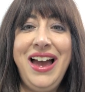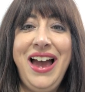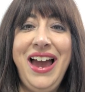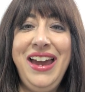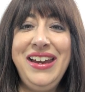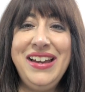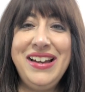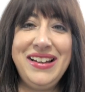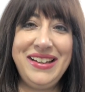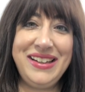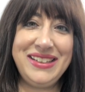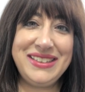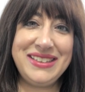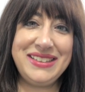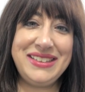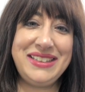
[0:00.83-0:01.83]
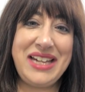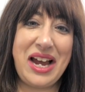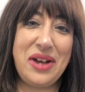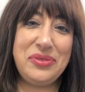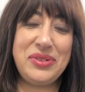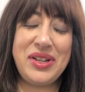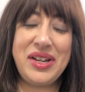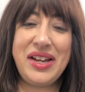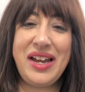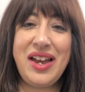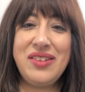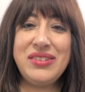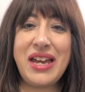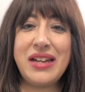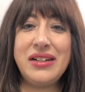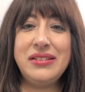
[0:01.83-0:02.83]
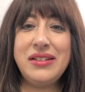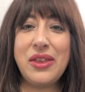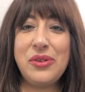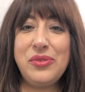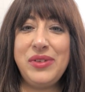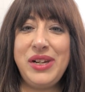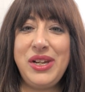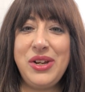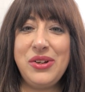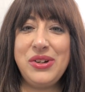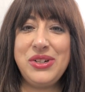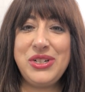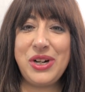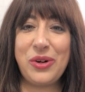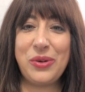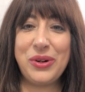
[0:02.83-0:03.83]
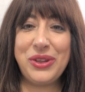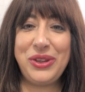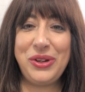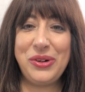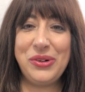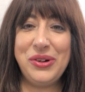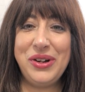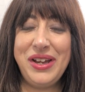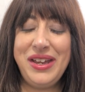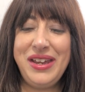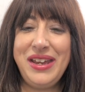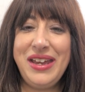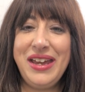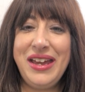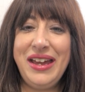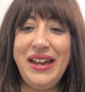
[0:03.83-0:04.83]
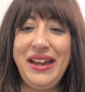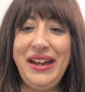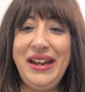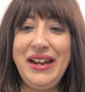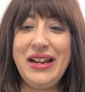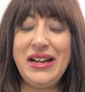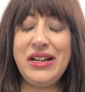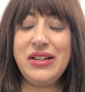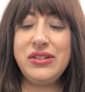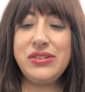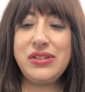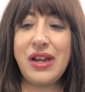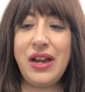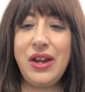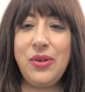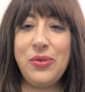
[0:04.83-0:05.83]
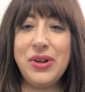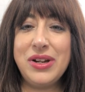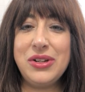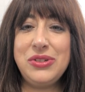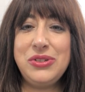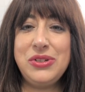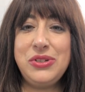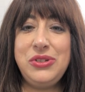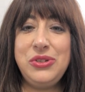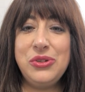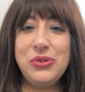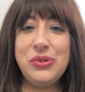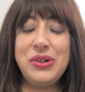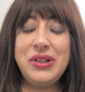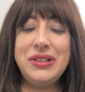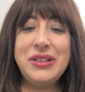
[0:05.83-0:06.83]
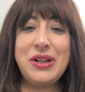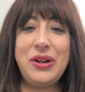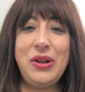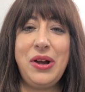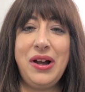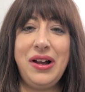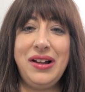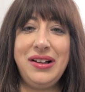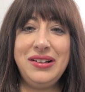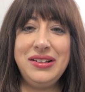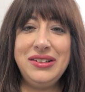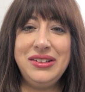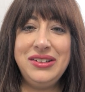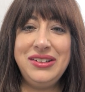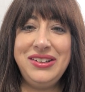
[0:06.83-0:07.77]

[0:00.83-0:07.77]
Hi guys, it's Yafa. I've got another video to share with you. And I wanted to do a little haul.